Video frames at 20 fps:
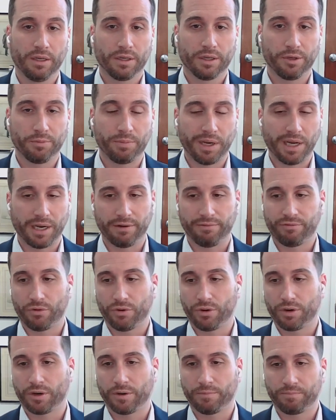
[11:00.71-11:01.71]
You bought it
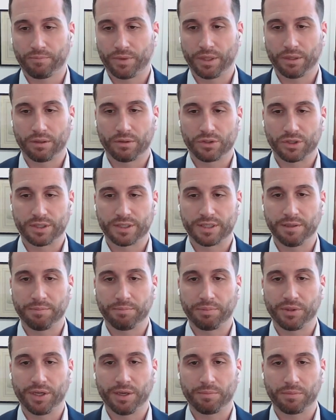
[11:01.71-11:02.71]
for, the
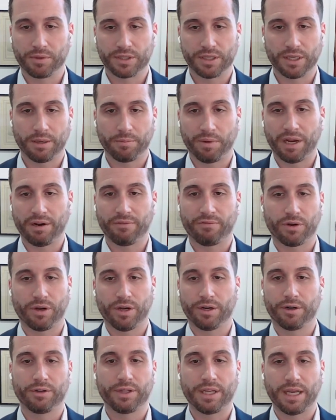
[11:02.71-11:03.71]
simple number, bought it for
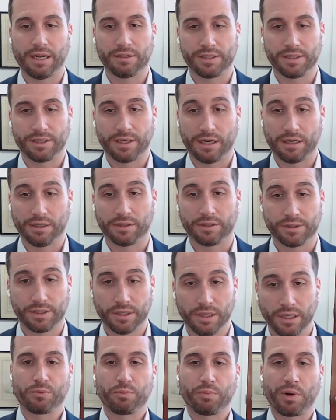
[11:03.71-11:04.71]
$100,000.
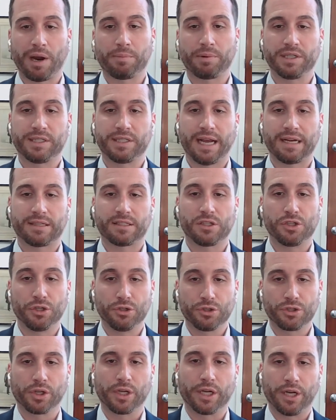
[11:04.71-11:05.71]
Property taxes
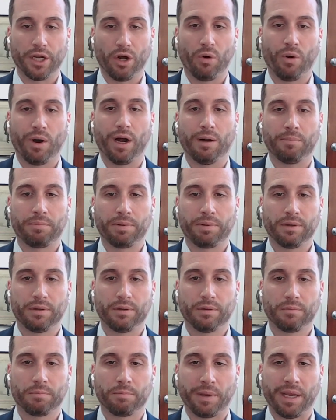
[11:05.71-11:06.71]
usually go up
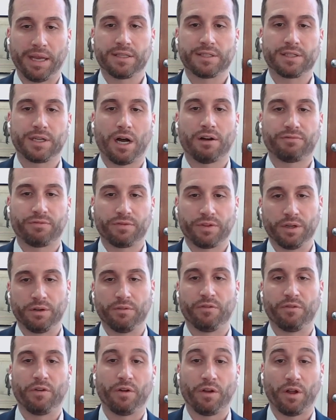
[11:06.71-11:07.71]
based off
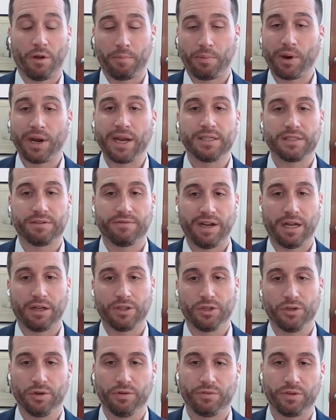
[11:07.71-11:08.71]
the appraised
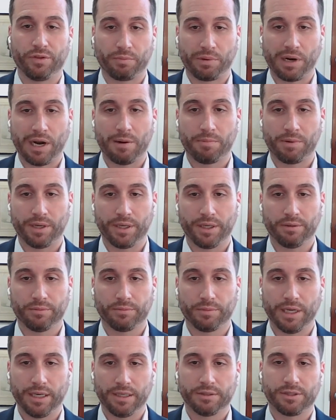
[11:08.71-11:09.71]
value of the property,
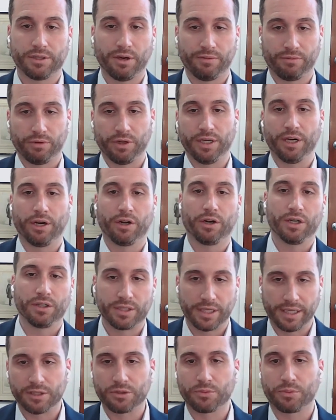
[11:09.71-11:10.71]
right? So every year
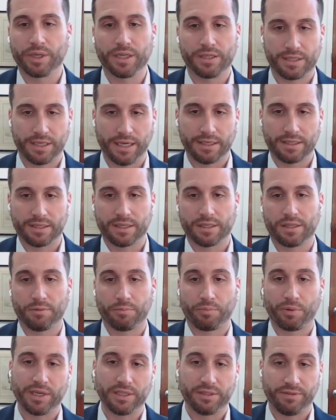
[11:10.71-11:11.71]
it gets reassessed at the
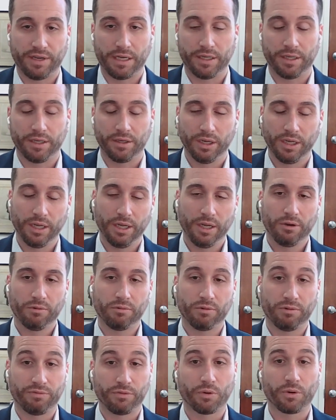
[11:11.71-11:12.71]
appraised value.
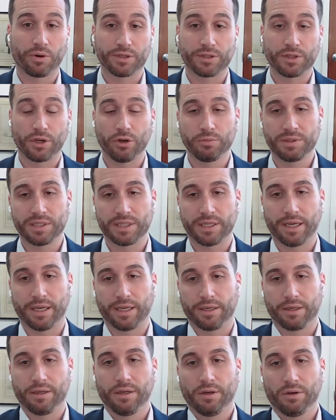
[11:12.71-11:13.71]
Well, Florida's
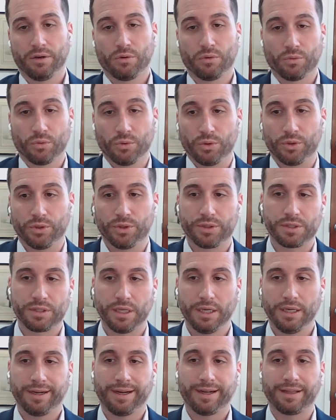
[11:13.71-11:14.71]
homestead rules
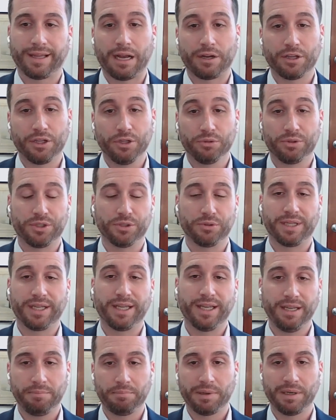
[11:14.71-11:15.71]
allow you to
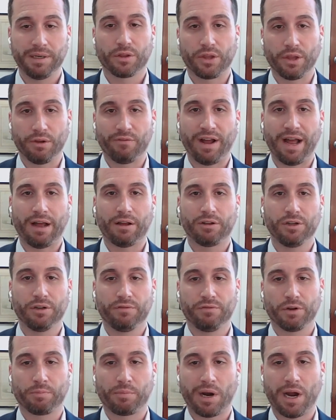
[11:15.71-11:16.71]
keep the value
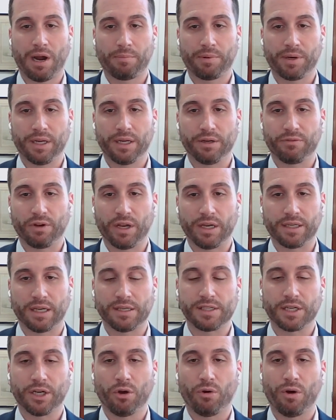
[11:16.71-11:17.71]
of your property. It
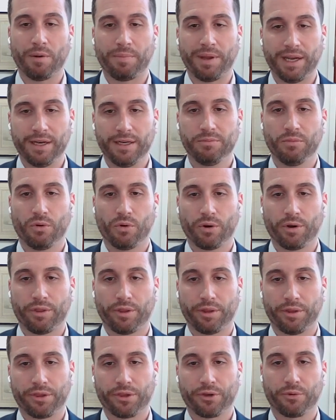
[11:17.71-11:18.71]
doesn't go up any more
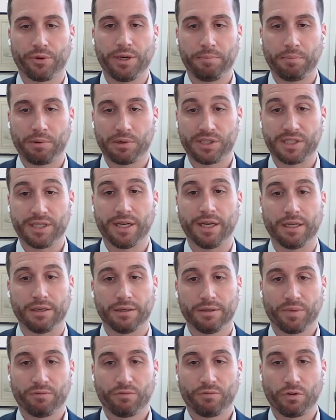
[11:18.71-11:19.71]
than 3%
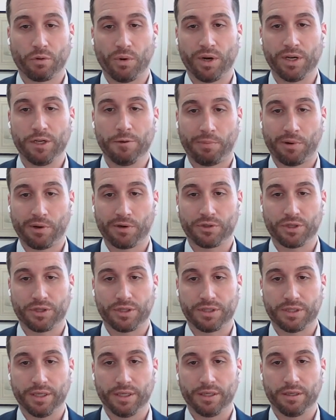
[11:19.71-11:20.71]
from when you
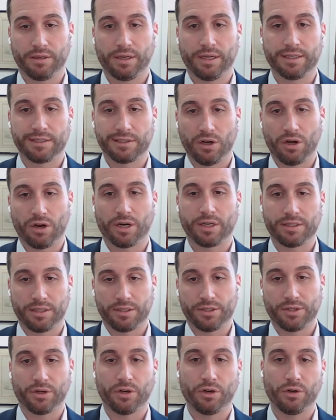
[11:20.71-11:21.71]
purchased it, as long as it's
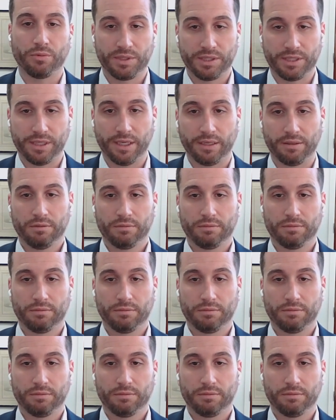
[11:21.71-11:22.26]
your homestead.